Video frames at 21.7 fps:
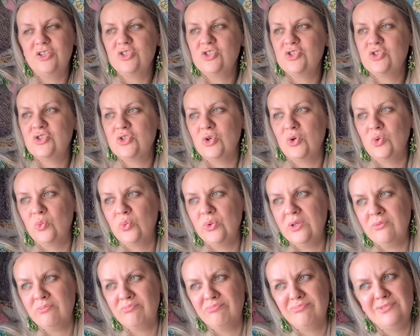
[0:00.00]
So
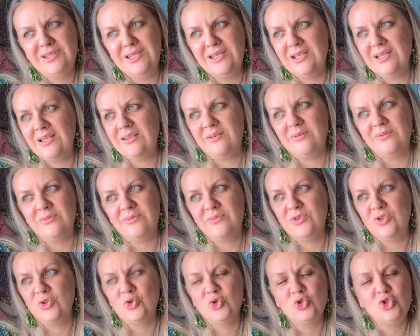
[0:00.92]
we did
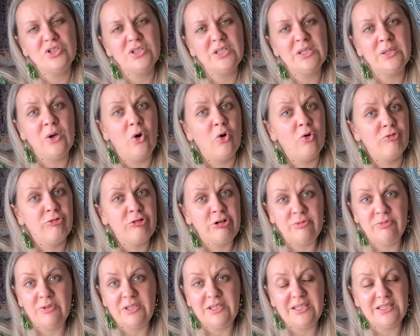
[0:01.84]
usually over
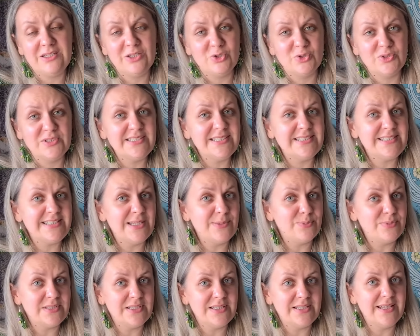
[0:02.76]
20,000
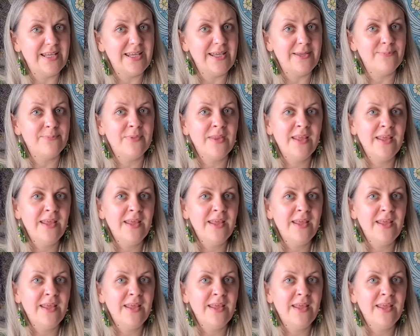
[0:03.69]
steps a day,